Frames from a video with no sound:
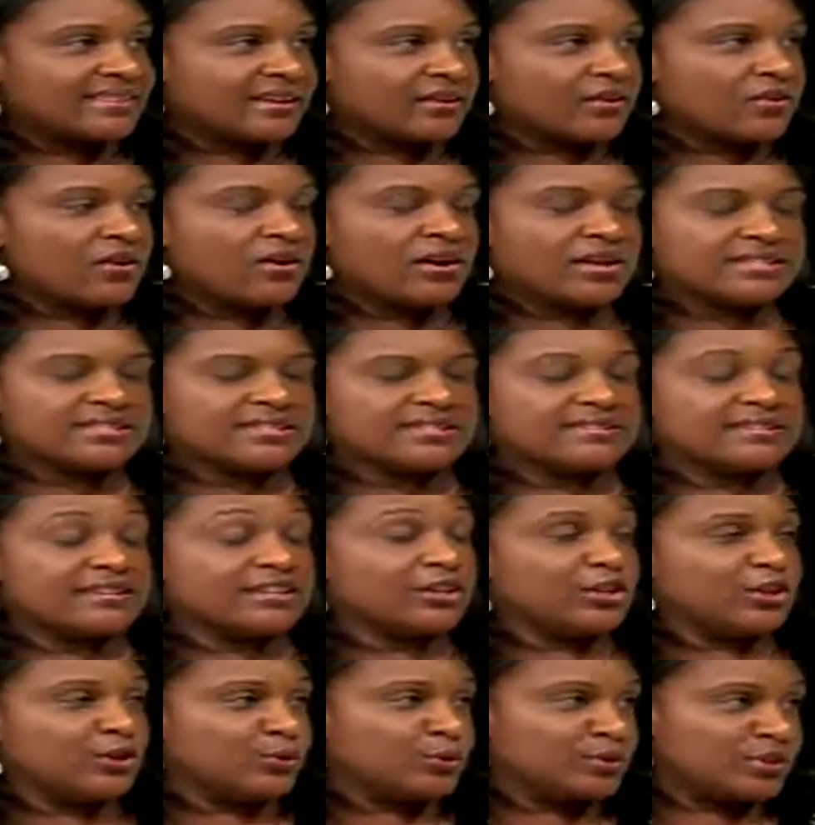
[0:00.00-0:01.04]
That costs a
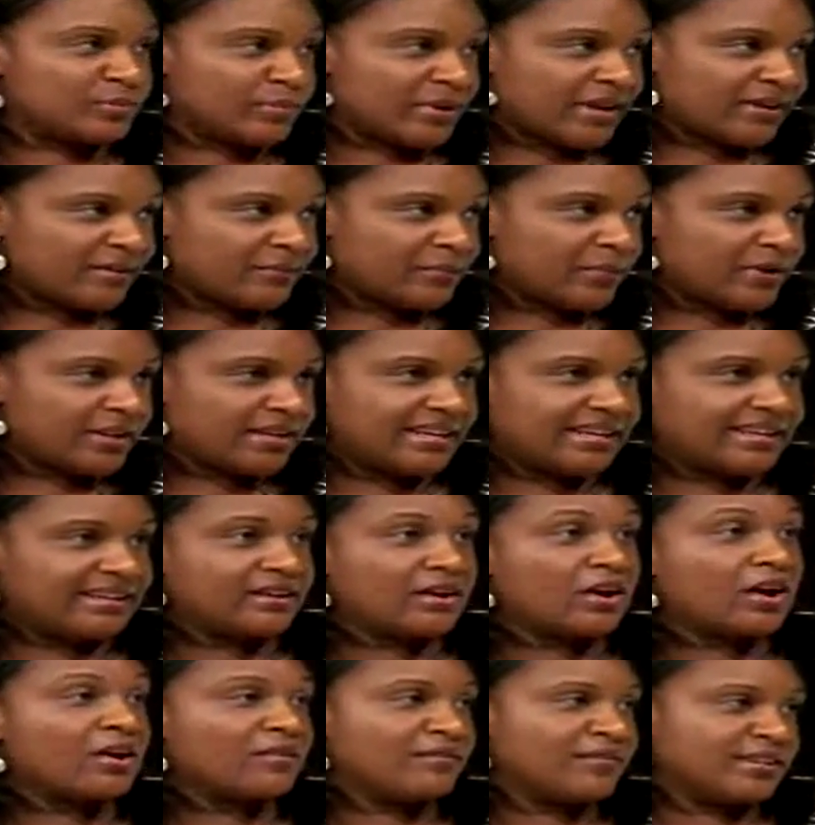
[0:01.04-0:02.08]
huge amount of money, and
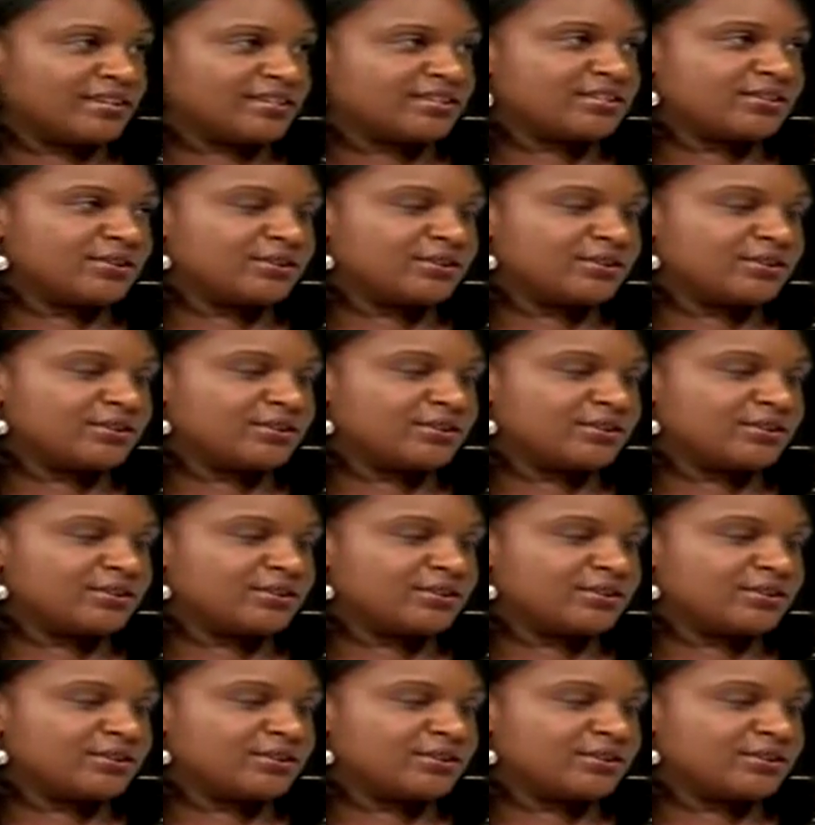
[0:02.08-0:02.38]
obvious,